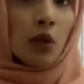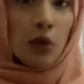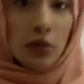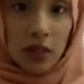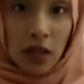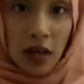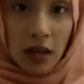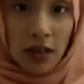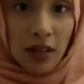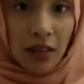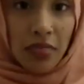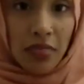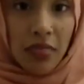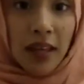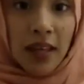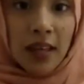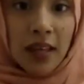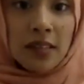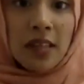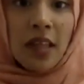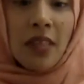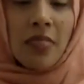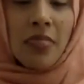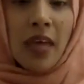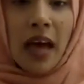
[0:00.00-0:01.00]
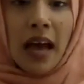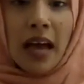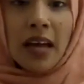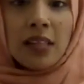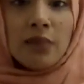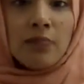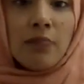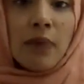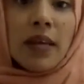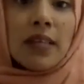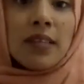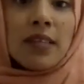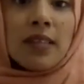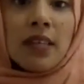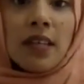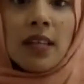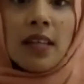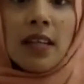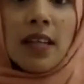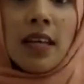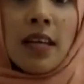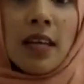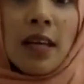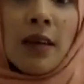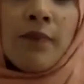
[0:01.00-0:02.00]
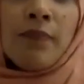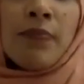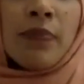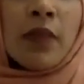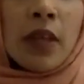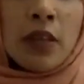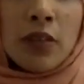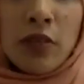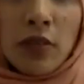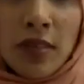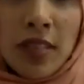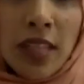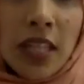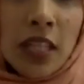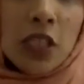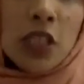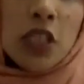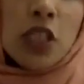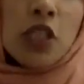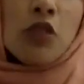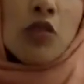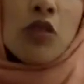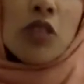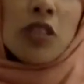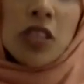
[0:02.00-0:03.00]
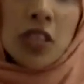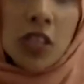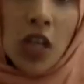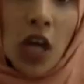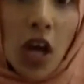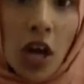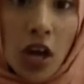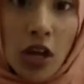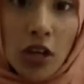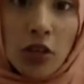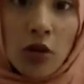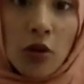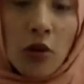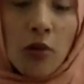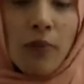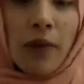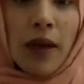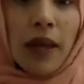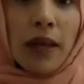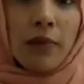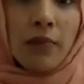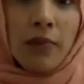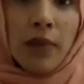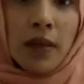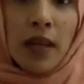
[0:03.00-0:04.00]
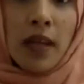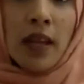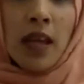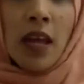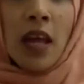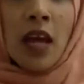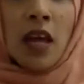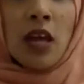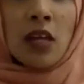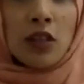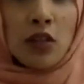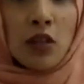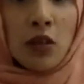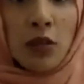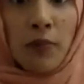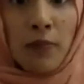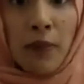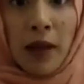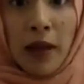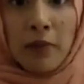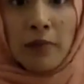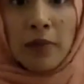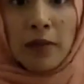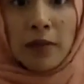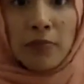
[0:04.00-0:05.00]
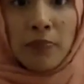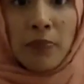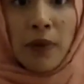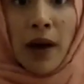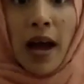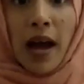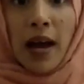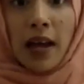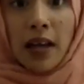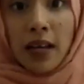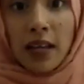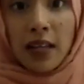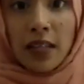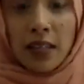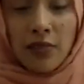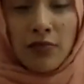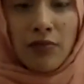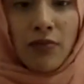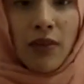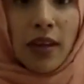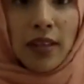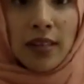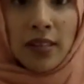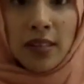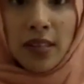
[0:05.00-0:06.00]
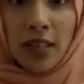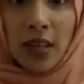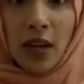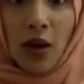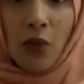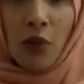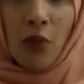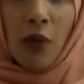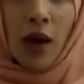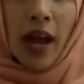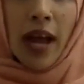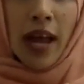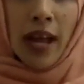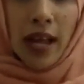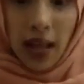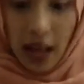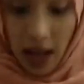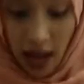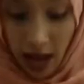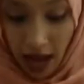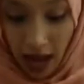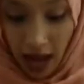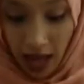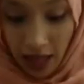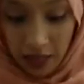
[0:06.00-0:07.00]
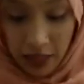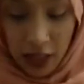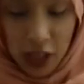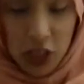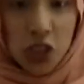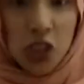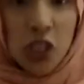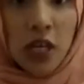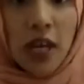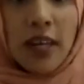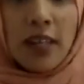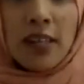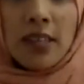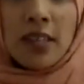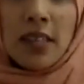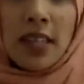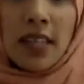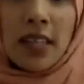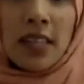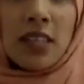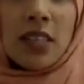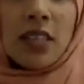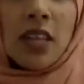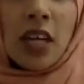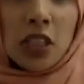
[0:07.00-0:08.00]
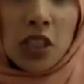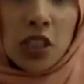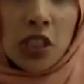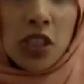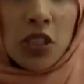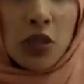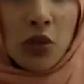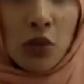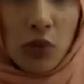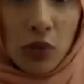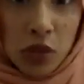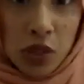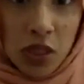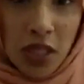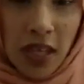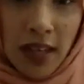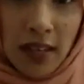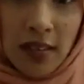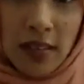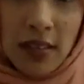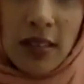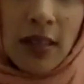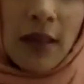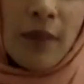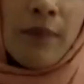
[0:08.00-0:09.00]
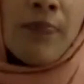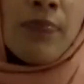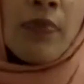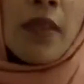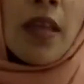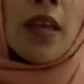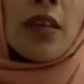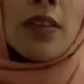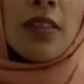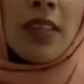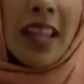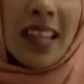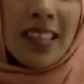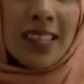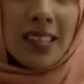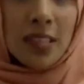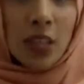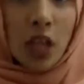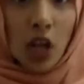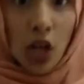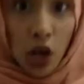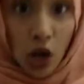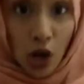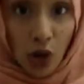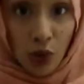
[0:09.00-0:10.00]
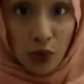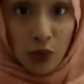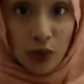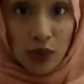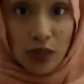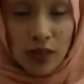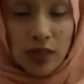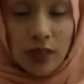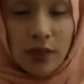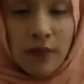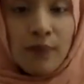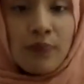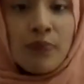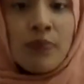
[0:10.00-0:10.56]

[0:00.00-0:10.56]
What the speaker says: those kind of things. And that is basically, so essentially you just turn your baby so the baby's back is facing away and the chest is touching your chest. So that's close.